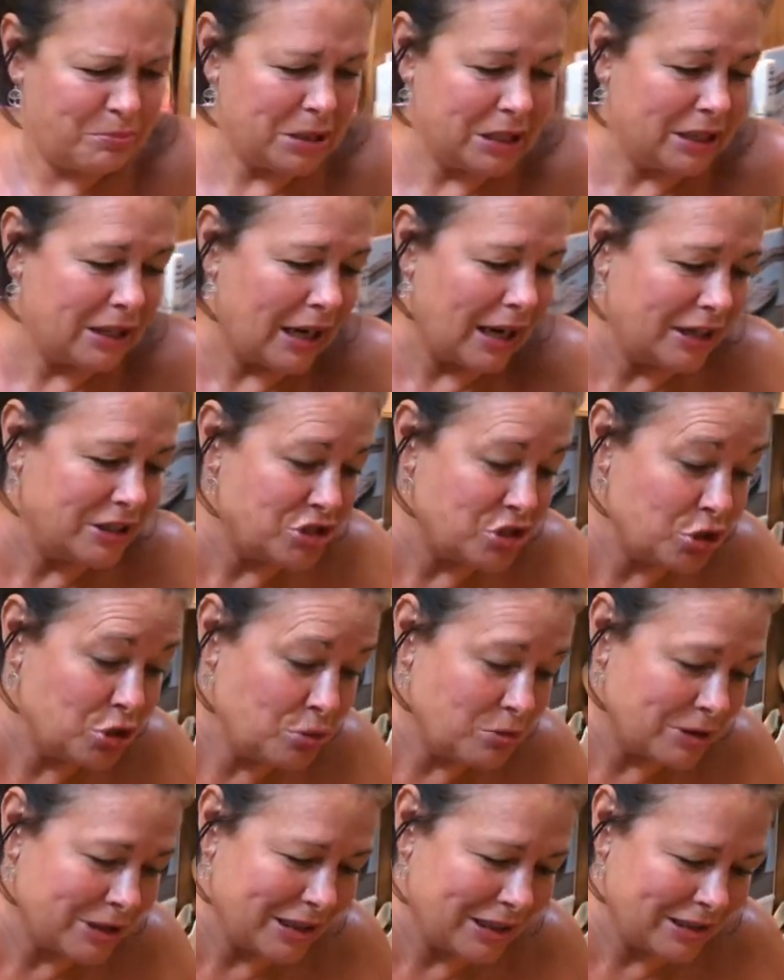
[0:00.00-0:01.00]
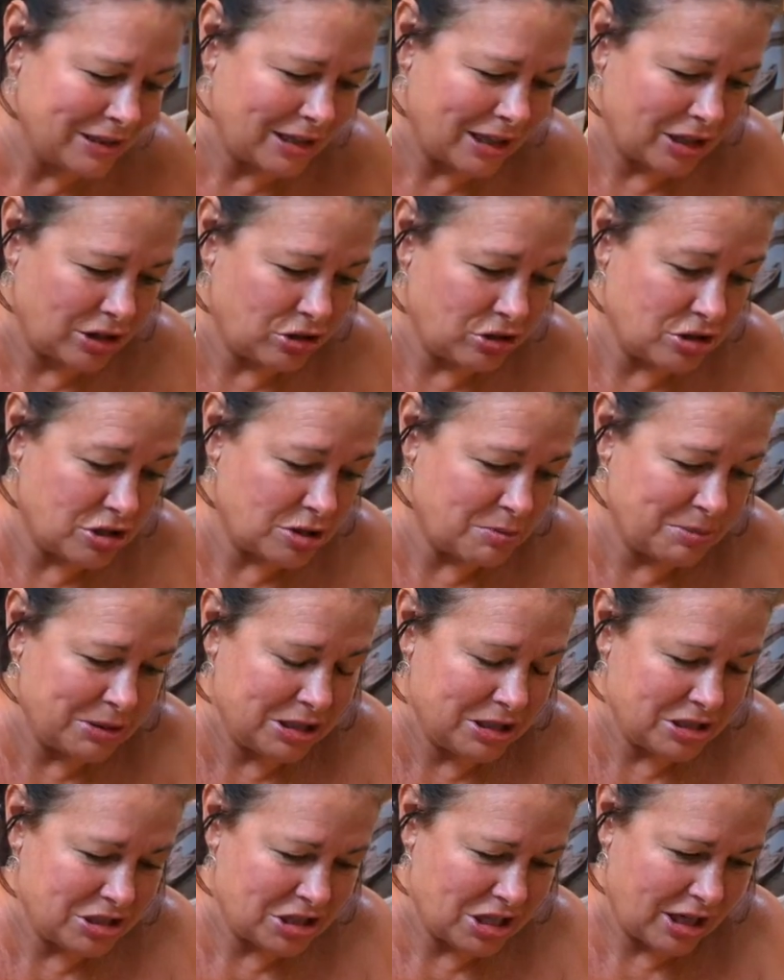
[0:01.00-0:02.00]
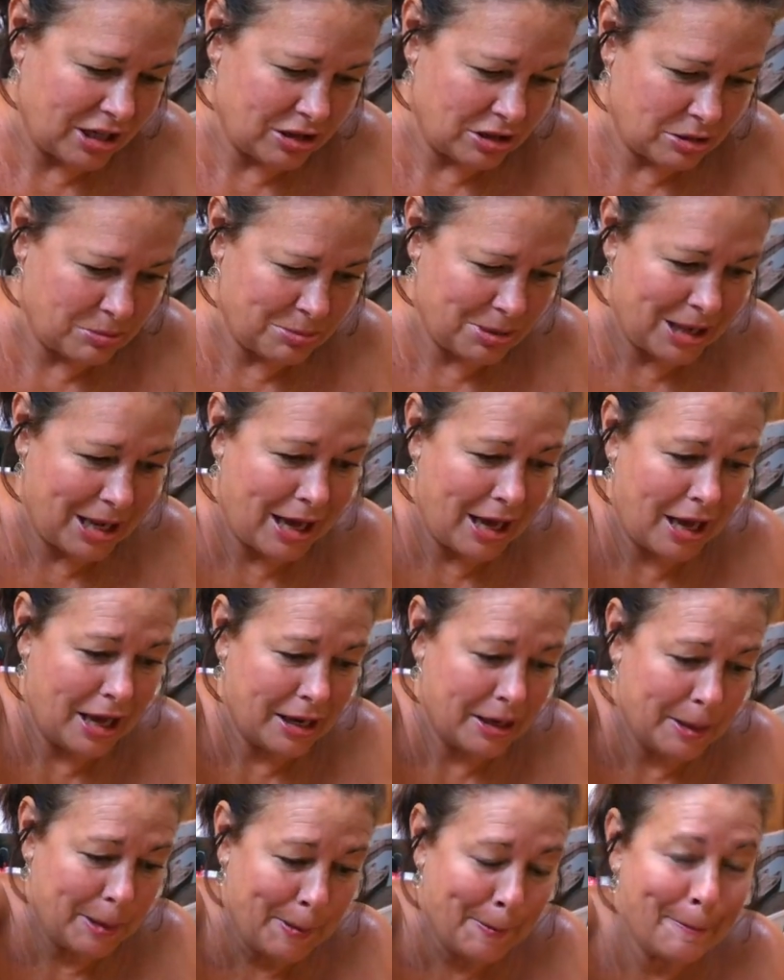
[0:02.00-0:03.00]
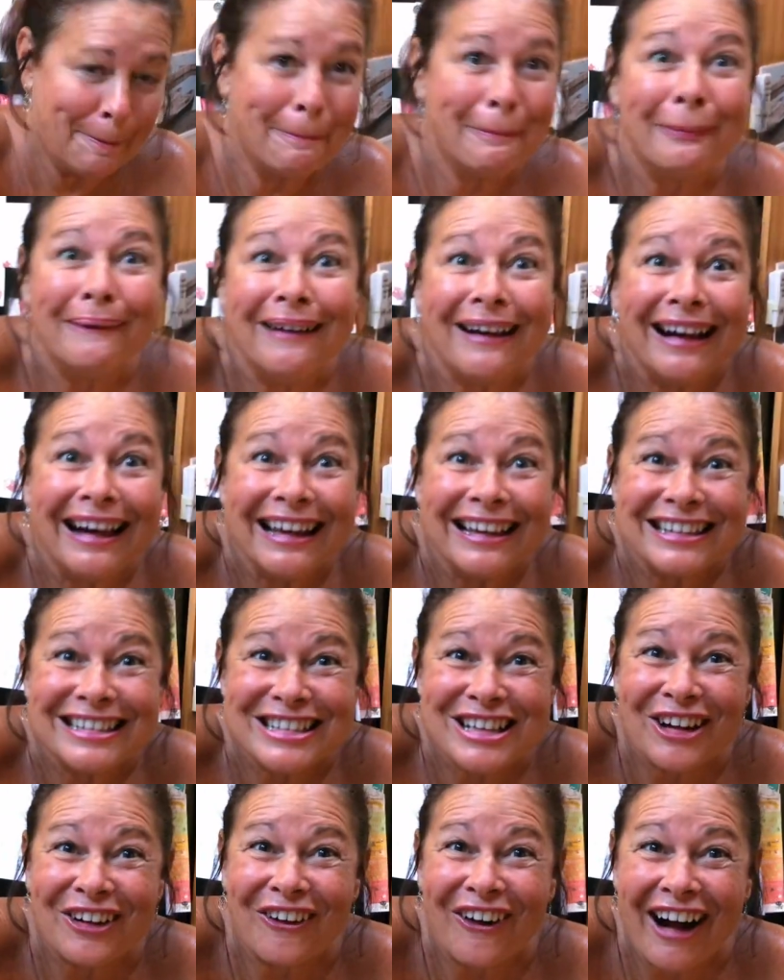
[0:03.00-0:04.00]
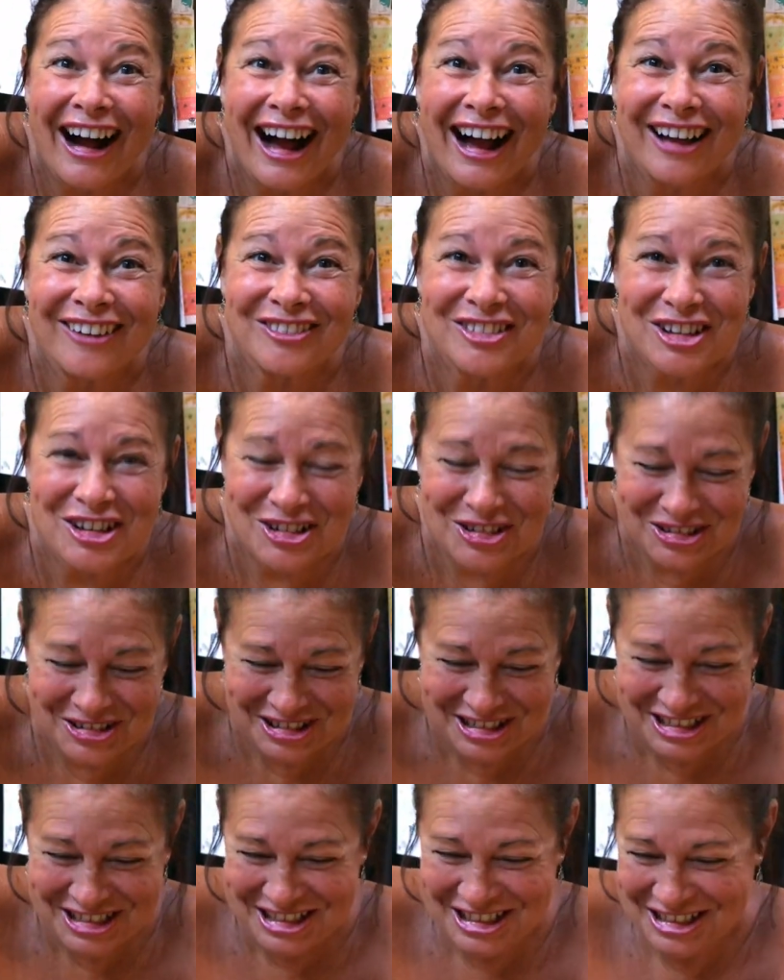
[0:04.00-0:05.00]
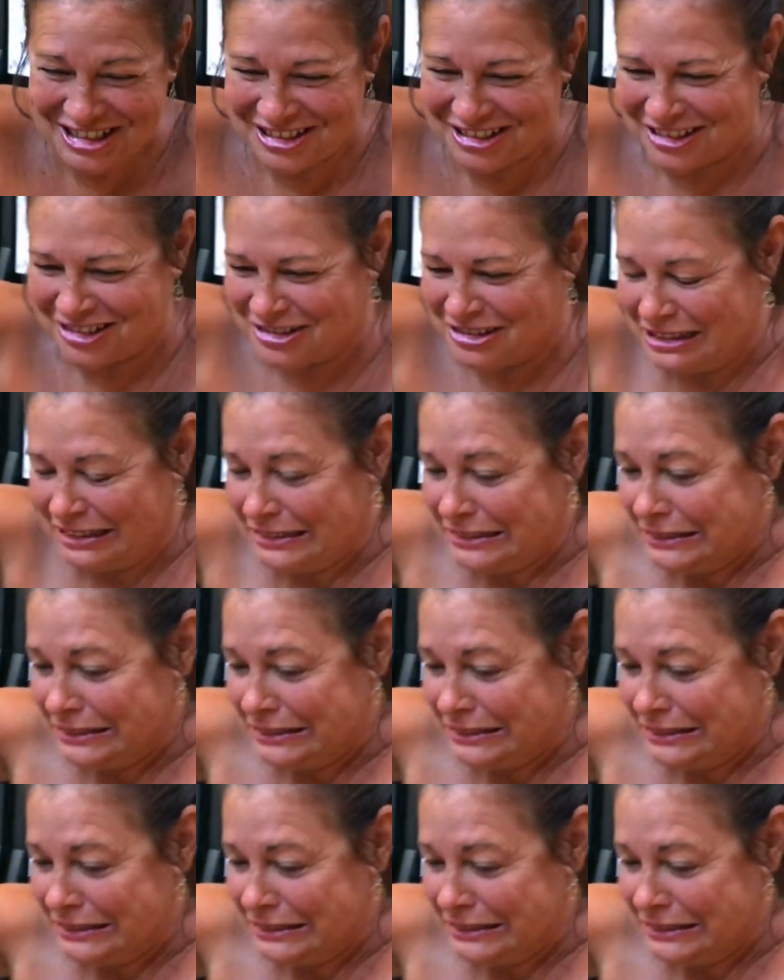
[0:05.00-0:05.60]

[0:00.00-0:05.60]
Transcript: but I do want to get that good spinach out of the bottom. So I'm going to